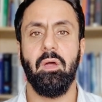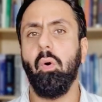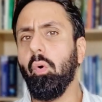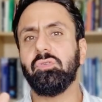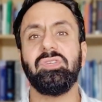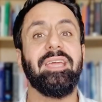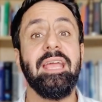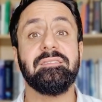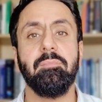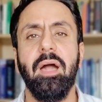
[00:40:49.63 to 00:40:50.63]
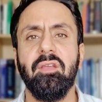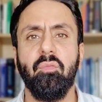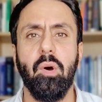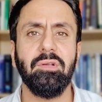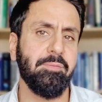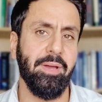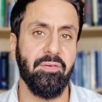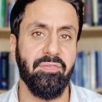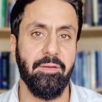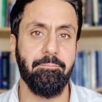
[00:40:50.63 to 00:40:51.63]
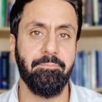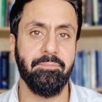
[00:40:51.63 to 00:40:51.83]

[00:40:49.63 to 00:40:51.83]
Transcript: or to gain some kind of worldly benefit.